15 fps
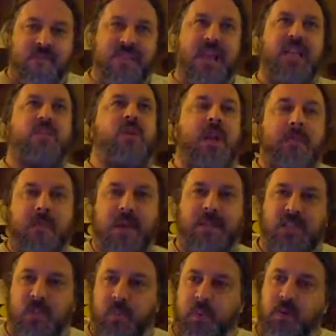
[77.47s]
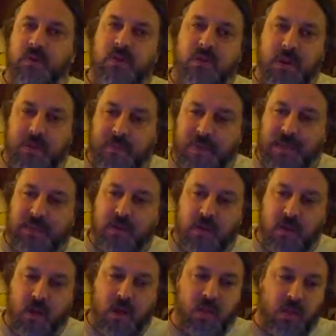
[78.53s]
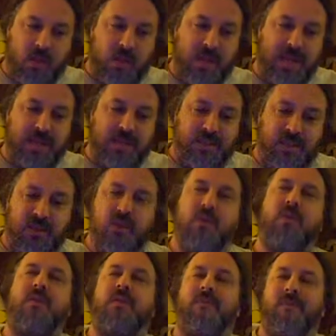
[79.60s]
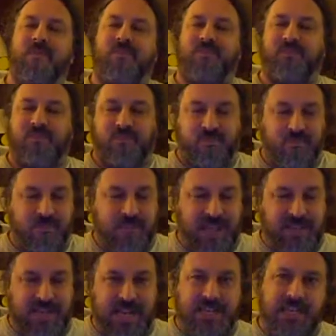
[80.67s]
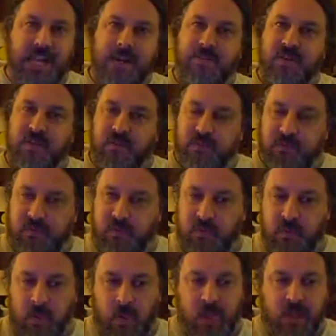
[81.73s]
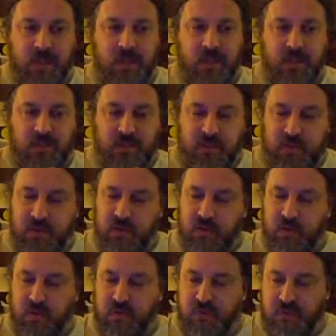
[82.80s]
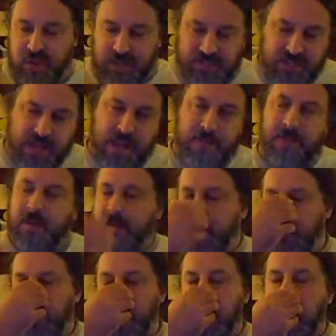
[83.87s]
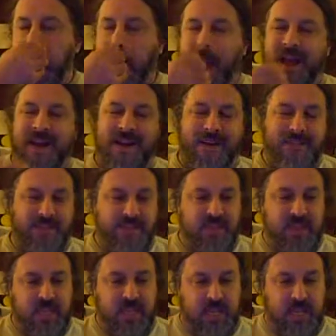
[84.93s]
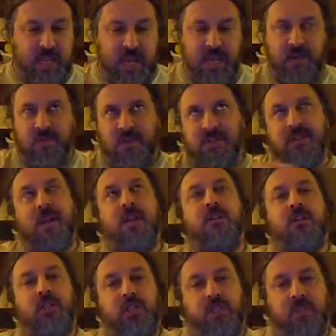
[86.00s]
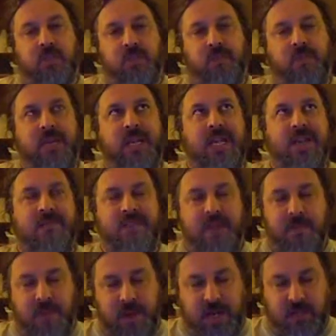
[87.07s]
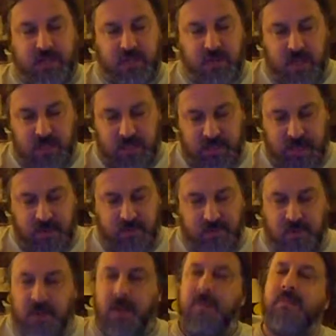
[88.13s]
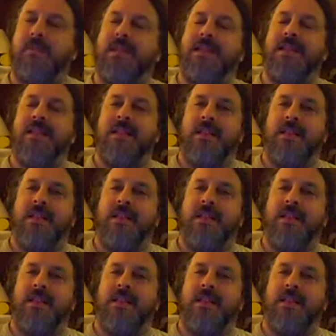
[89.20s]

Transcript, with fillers: that's what upgrades are supposed to do. Upgrades, although although they do take time to to to fix up, uh, the end result should be, if the upgrade is, is done properly,